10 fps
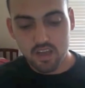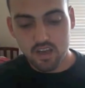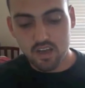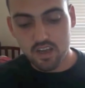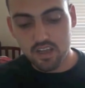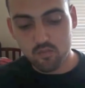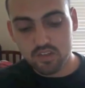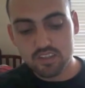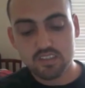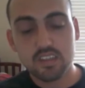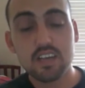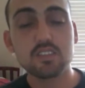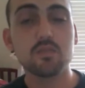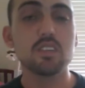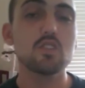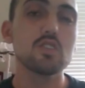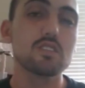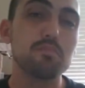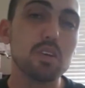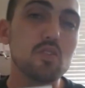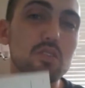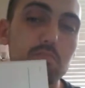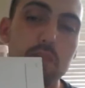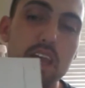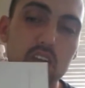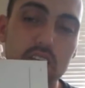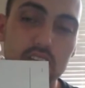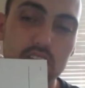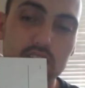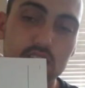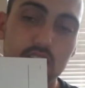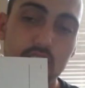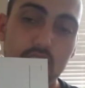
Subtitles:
And what this allows them to do is build mailing lists.